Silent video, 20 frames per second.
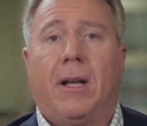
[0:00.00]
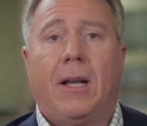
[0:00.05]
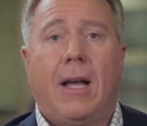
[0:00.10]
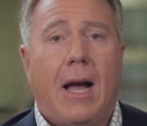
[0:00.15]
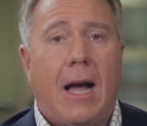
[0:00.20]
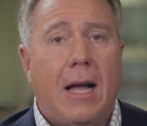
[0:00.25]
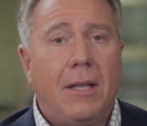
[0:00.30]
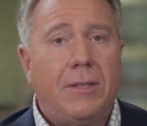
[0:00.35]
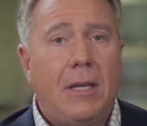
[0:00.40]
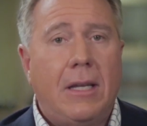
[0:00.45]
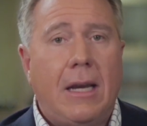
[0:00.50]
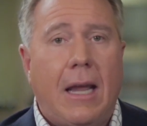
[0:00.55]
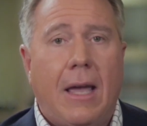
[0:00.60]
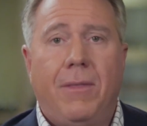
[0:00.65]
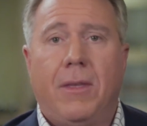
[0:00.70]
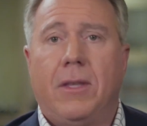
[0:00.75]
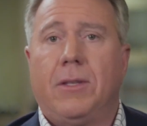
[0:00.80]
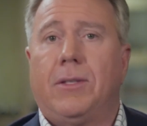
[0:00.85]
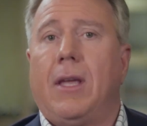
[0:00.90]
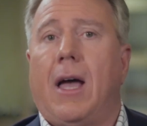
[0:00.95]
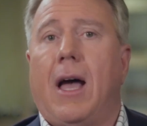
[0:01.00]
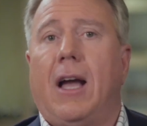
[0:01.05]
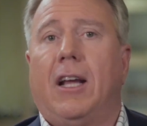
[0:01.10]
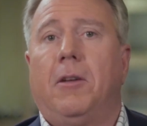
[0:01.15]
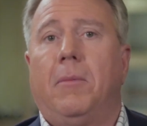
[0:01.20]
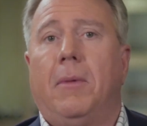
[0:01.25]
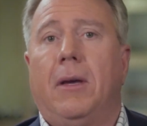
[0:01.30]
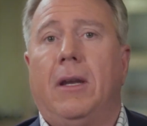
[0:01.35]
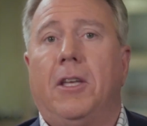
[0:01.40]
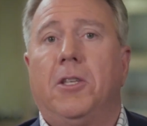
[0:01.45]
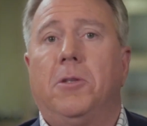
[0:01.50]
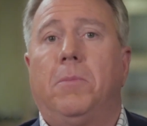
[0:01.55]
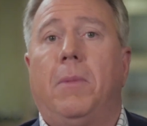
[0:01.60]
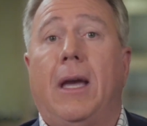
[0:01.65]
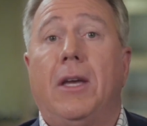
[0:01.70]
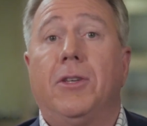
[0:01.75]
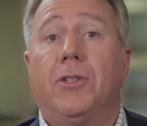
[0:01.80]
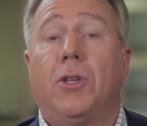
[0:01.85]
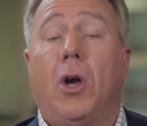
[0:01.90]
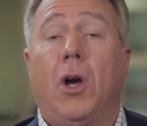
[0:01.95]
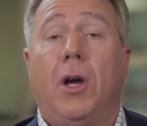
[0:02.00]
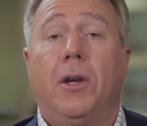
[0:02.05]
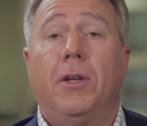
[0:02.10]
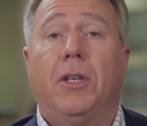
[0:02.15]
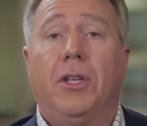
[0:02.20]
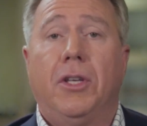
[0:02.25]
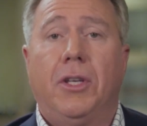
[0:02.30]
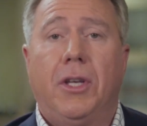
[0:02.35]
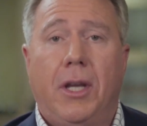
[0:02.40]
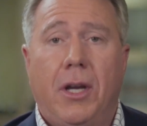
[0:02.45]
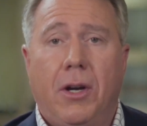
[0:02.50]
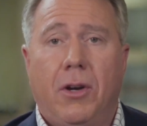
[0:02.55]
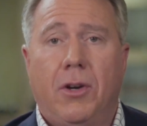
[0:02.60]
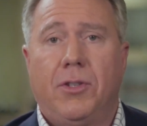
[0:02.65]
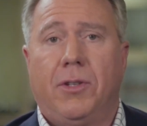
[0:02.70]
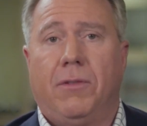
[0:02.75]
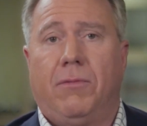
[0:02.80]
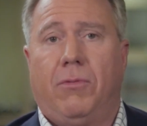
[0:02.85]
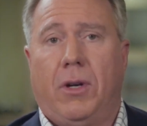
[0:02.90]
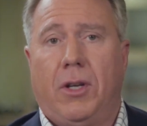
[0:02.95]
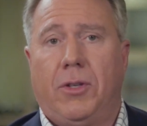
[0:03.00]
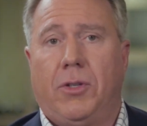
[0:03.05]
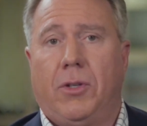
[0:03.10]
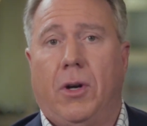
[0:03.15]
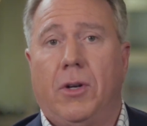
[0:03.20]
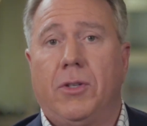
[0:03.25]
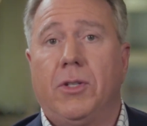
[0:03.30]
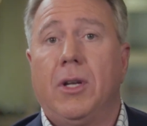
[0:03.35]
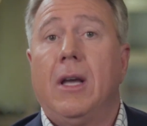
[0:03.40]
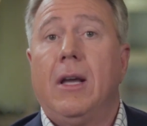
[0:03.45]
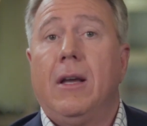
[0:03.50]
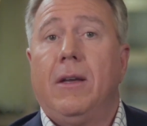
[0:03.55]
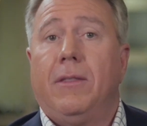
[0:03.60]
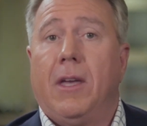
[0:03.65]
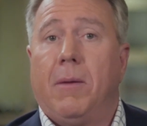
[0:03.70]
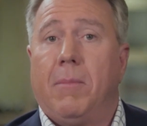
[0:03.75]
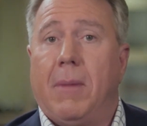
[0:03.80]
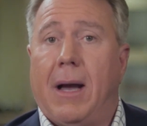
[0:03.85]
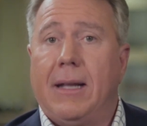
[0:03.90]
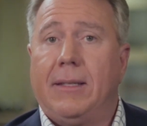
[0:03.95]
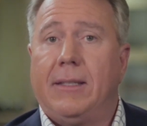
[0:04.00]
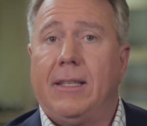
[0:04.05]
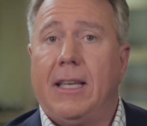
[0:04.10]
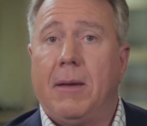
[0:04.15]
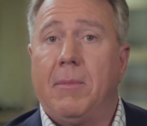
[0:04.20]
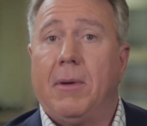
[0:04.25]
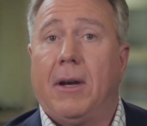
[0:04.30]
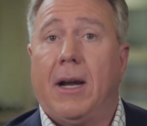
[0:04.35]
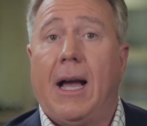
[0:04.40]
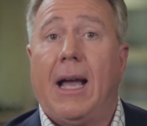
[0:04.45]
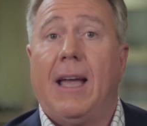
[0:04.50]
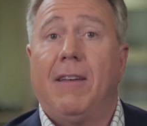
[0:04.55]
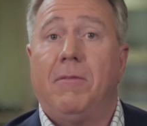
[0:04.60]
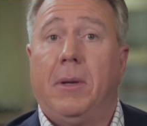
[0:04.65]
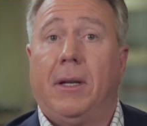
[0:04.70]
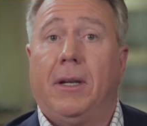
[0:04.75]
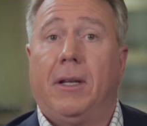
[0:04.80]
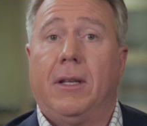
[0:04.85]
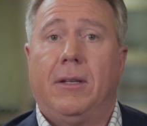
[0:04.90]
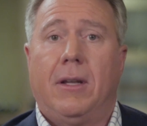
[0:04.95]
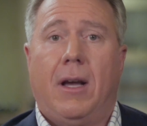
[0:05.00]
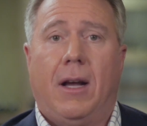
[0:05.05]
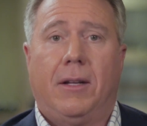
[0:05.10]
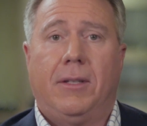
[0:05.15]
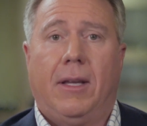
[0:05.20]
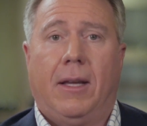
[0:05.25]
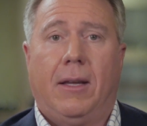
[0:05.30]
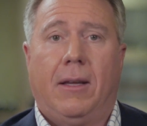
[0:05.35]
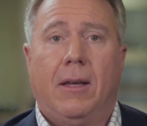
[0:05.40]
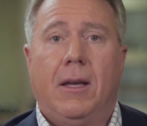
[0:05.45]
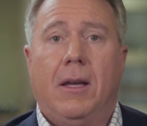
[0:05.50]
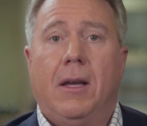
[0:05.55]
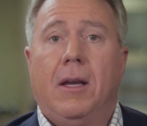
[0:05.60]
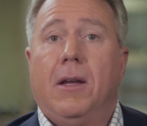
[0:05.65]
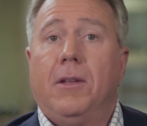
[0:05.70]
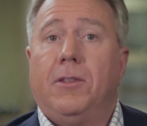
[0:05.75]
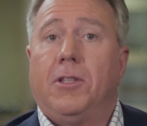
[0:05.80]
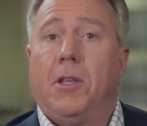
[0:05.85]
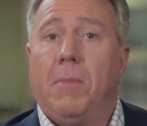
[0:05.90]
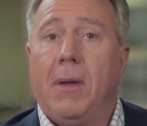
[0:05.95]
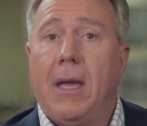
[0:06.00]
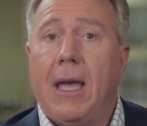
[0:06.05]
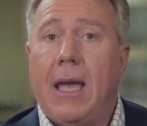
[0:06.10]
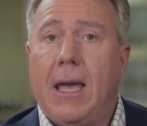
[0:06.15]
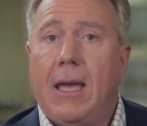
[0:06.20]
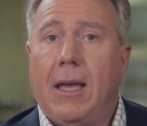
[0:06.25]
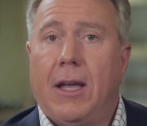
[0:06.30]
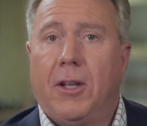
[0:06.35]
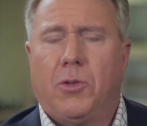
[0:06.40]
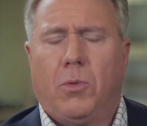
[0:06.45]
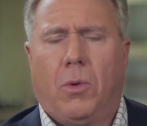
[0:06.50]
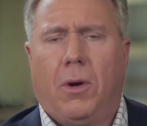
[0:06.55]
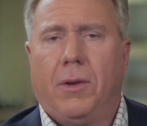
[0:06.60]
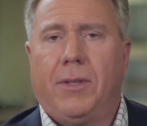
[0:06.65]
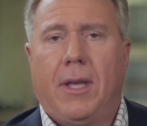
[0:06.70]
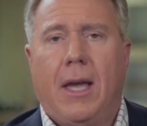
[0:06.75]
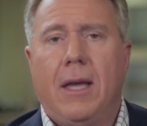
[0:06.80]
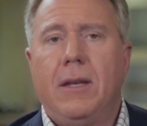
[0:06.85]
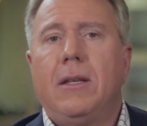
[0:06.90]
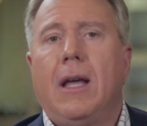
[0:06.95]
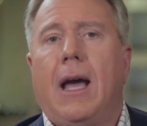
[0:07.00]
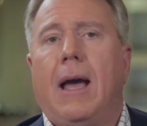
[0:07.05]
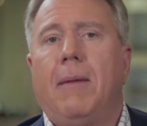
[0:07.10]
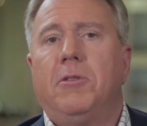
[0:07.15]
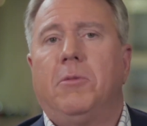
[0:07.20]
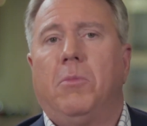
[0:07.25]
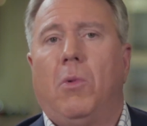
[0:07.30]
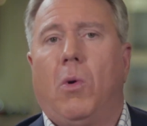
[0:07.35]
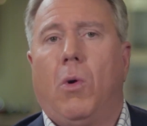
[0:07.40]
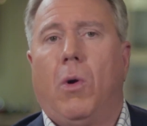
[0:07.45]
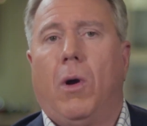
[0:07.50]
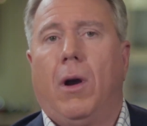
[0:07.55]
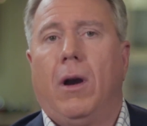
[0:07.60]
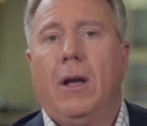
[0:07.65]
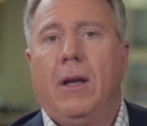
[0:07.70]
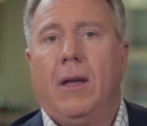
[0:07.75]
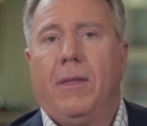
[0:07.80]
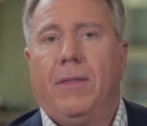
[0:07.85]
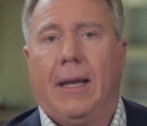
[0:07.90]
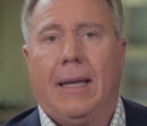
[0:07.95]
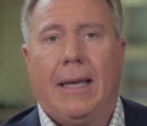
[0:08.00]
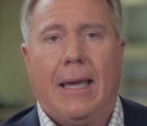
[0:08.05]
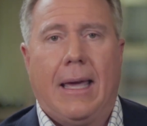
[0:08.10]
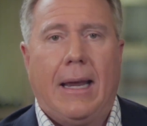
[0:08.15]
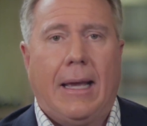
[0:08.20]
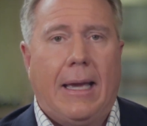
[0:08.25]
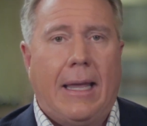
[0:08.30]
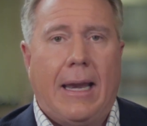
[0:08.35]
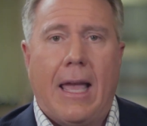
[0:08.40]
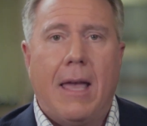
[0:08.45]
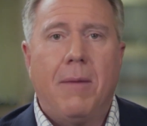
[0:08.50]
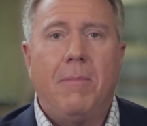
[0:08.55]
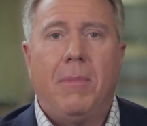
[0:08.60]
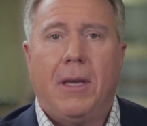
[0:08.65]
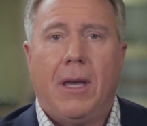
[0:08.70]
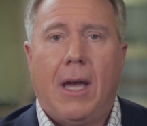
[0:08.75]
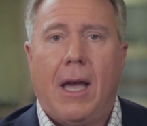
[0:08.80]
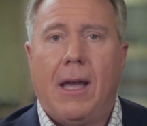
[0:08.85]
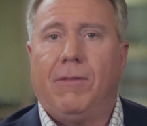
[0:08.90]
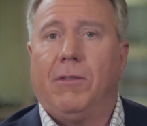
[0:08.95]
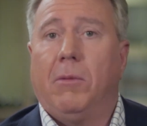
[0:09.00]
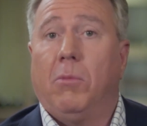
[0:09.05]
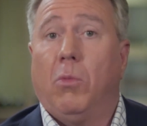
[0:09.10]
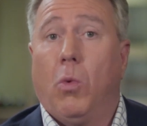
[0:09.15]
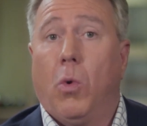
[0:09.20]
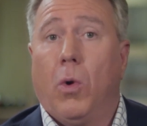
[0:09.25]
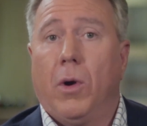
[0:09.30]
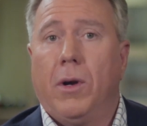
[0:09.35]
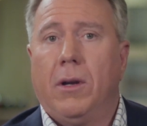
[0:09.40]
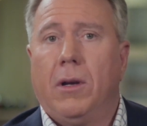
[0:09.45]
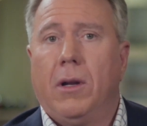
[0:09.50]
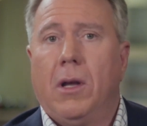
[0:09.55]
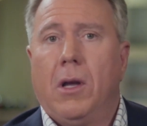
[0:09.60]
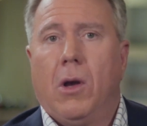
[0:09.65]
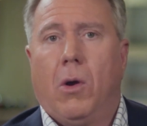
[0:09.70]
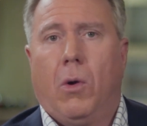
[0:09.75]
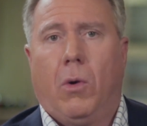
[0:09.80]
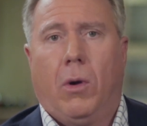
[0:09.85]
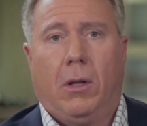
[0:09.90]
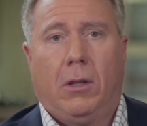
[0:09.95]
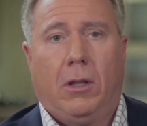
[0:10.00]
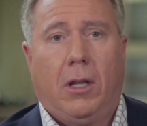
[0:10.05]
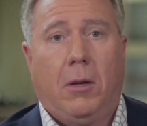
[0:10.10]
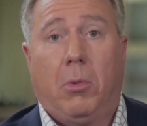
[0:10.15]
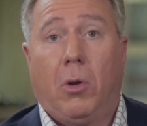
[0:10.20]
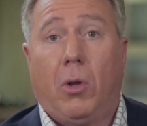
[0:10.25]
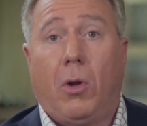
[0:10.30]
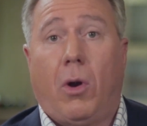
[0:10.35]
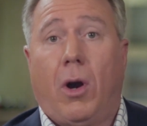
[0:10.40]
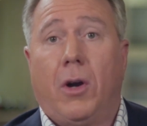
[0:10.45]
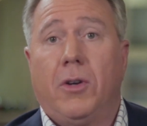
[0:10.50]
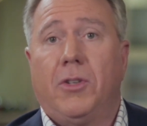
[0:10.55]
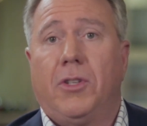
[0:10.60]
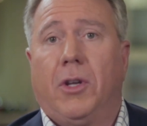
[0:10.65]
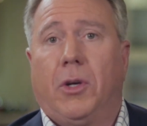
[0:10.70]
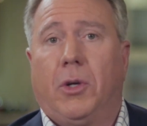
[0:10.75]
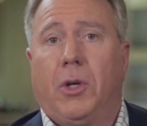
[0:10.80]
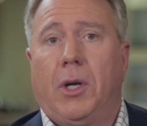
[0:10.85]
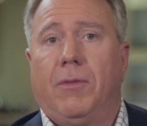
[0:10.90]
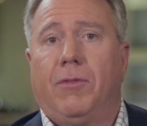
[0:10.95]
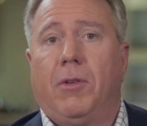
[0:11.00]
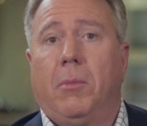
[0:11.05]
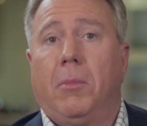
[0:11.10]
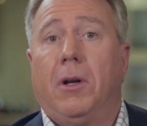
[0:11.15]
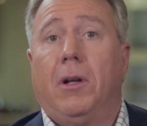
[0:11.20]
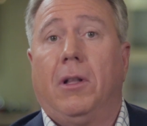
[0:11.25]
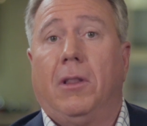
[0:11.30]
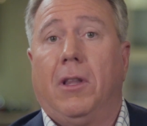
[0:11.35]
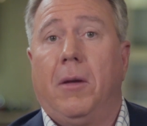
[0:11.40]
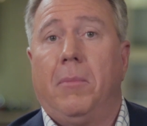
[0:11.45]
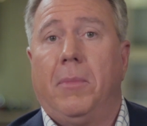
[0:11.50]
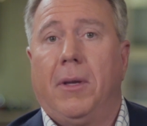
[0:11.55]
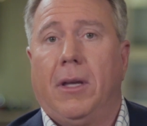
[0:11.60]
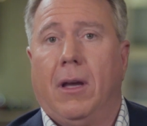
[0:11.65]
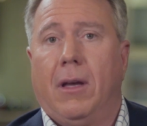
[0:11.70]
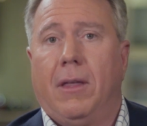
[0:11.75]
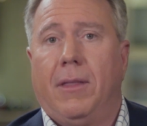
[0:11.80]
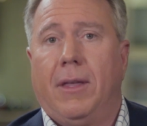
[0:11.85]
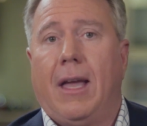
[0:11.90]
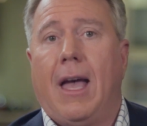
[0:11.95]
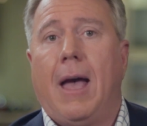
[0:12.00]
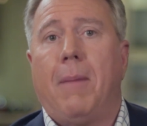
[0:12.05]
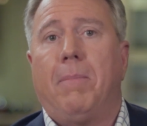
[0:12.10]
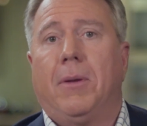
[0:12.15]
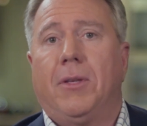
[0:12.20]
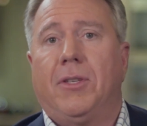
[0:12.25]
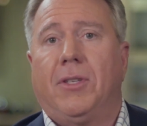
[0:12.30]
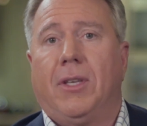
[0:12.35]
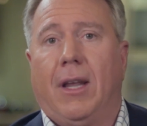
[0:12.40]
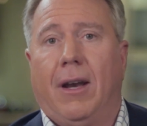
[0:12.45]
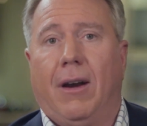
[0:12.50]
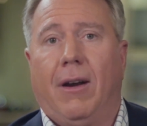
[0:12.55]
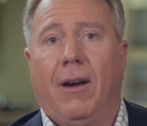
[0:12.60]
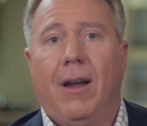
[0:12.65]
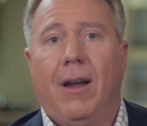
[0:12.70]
content in this document is based on years of research that my team and I have been conducting. To me, it's worth 10 times more than getting an MBA from Wharton or a liberal arts degree from Columbia, the epicenter